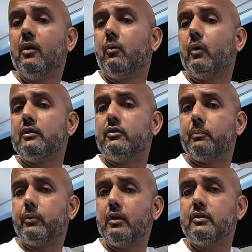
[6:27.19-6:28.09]
what's the
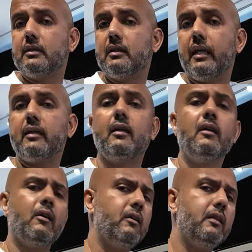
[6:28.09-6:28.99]
process like,
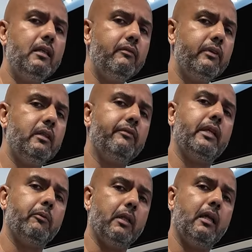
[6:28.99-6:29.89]
or even if
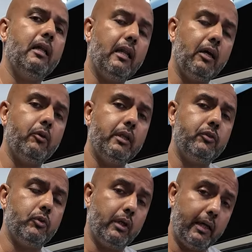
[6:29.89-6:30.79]
they will allow it
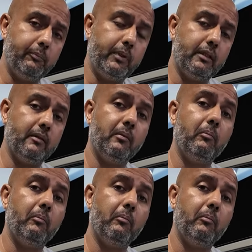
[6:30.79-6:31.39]
to happen.